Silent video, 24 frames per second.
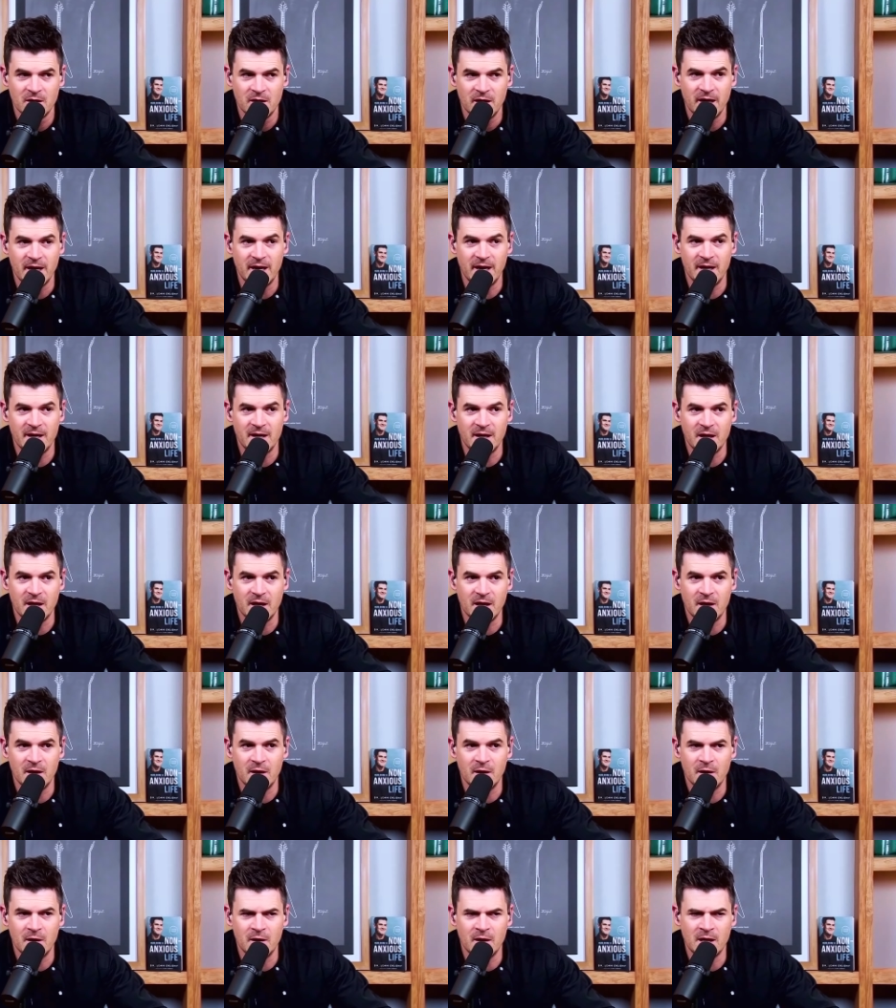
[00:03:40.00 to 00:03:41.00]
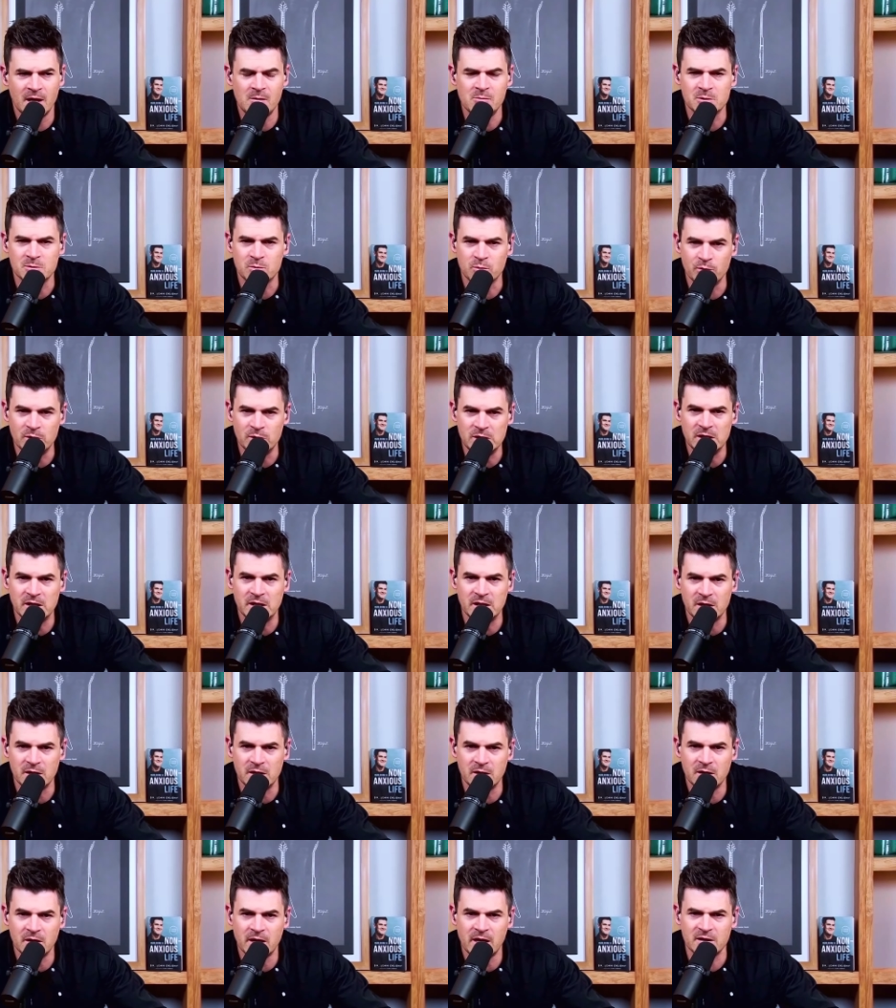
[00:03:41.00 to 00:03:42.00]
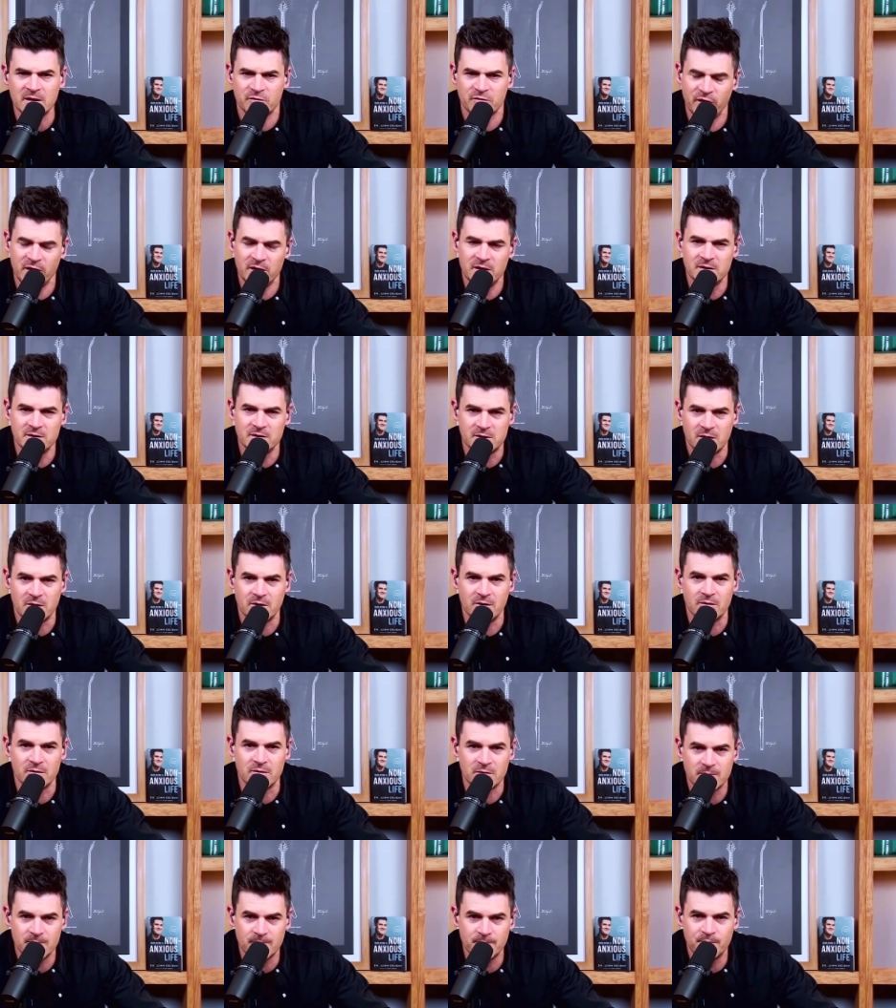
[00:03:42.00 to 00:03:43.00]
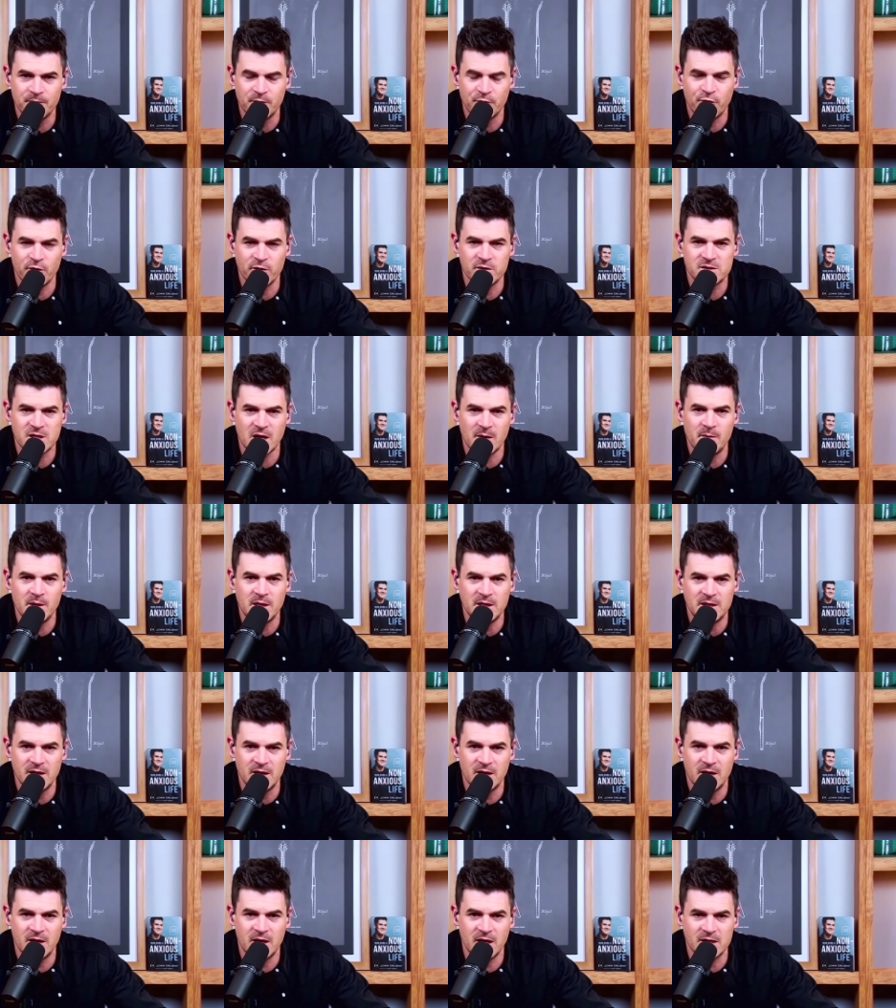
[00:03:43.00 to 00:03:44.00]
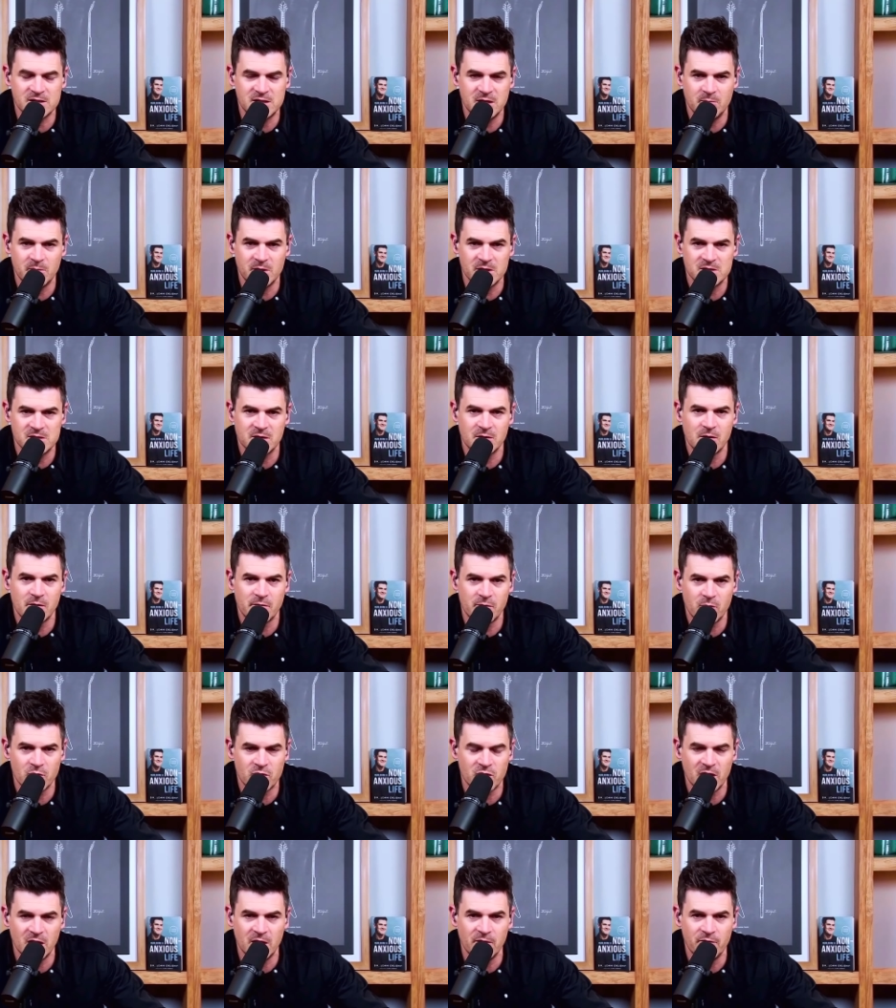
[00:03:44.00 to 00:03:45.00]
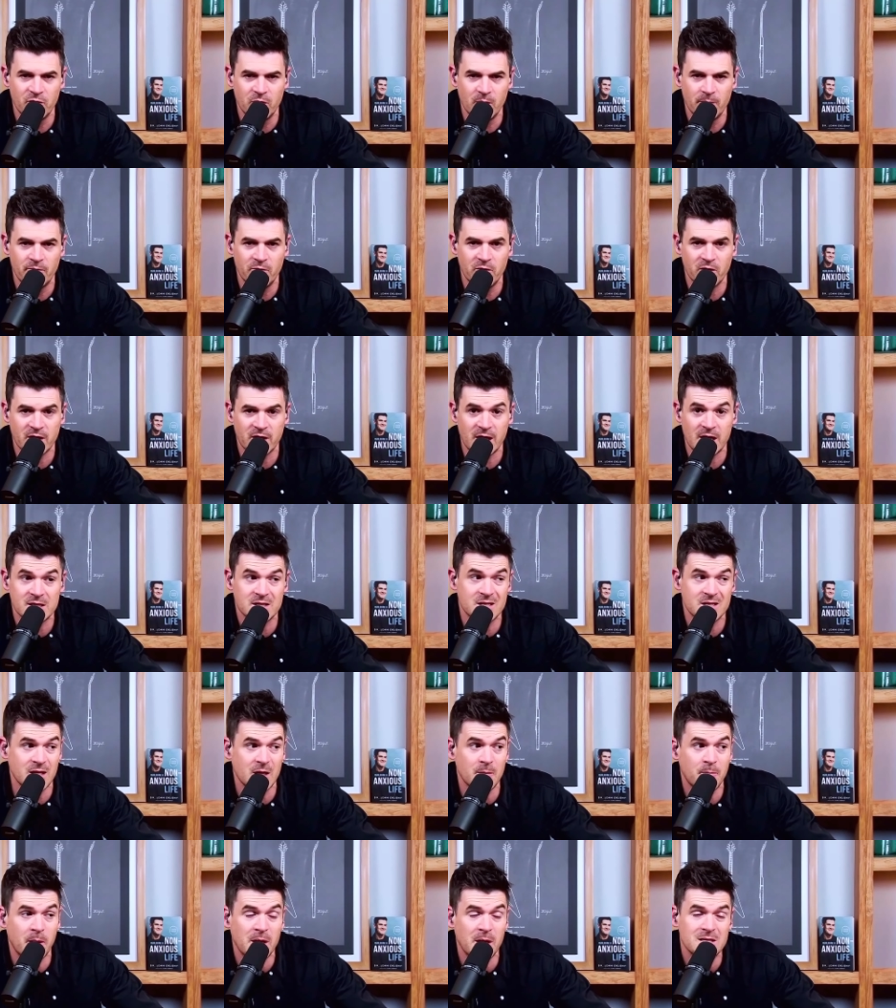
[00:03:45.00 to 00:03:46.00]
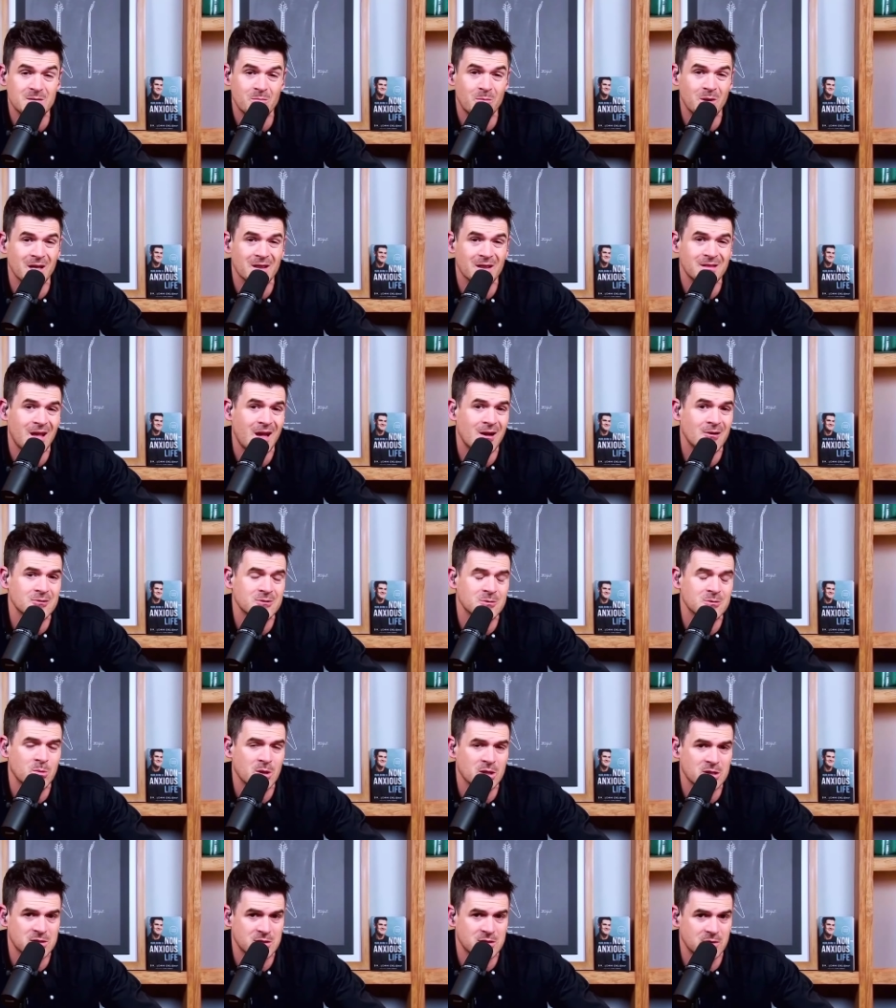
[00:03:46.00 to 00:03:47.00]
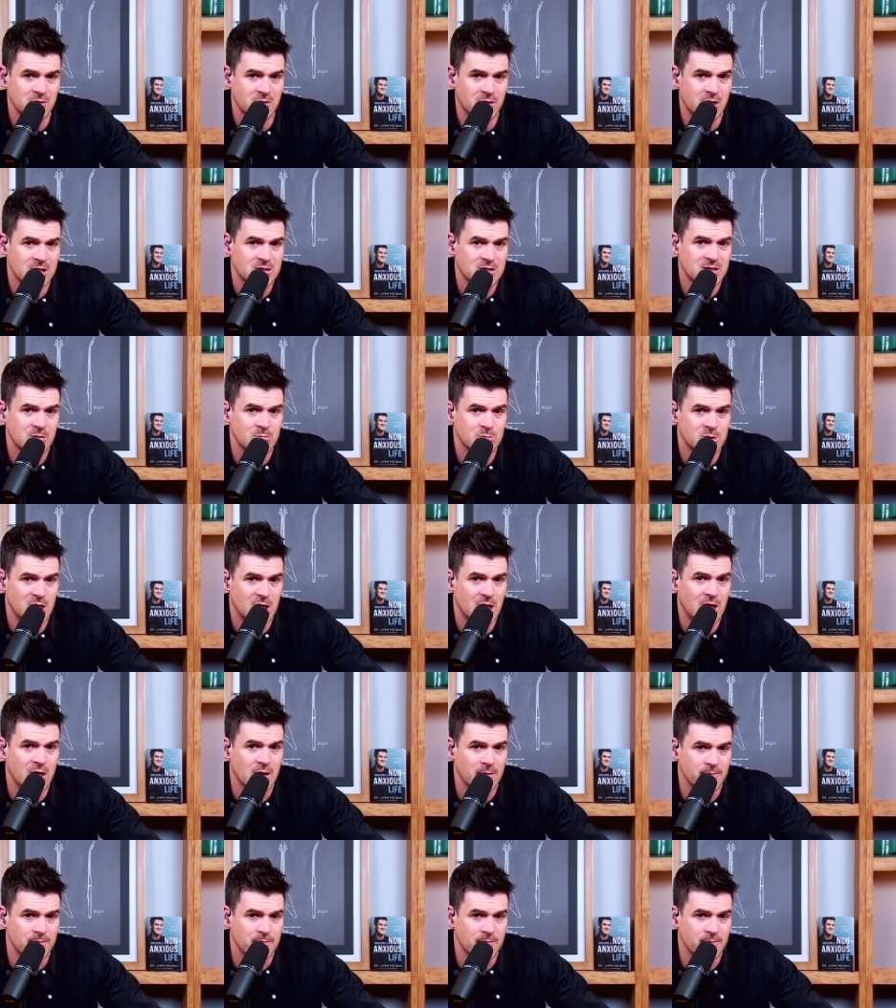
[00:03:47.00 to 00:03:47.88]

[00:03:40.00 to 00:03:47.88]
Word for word: and he was really had his feelings hurt. The first time he did it, I sent my son over with an envelope full of cash because I'd paid somebody $1,000 to do that same job,